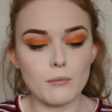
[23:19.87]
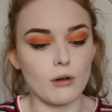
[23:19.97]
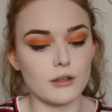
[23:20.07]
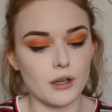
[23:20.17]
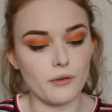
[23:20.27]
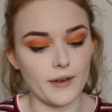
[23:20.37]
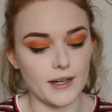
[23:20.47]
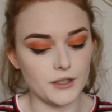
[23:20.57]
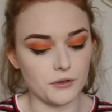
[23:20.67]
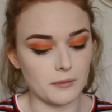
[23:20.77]
bronze our
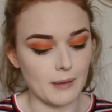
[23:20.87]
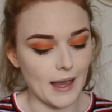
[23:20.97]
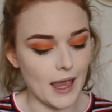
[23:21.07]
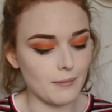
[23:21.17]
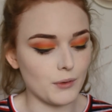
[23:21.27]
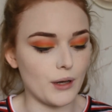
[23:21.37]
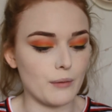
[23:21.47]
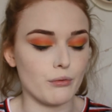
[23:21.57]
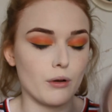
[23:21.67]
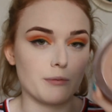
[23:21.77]
face using my
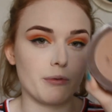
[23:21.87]
MUA Bronze